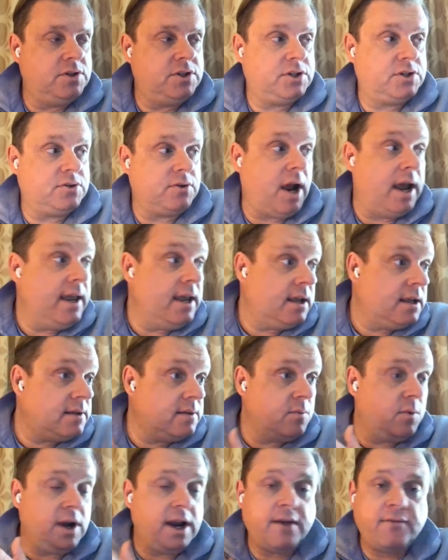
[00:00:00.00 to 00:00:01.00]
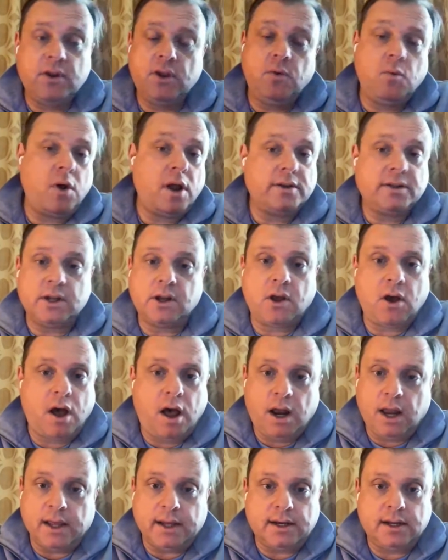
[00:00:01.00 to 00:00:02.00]
strike, whatever you want to
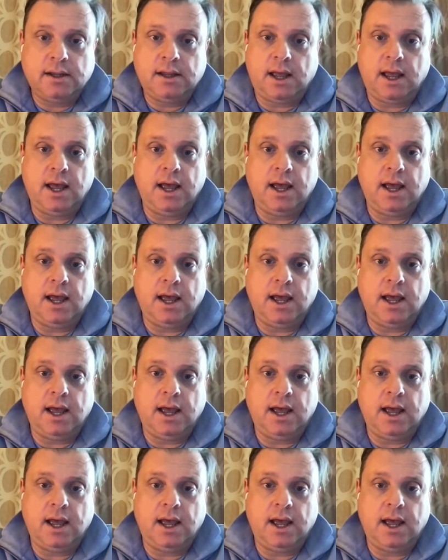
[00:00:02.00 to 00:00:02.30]
call it.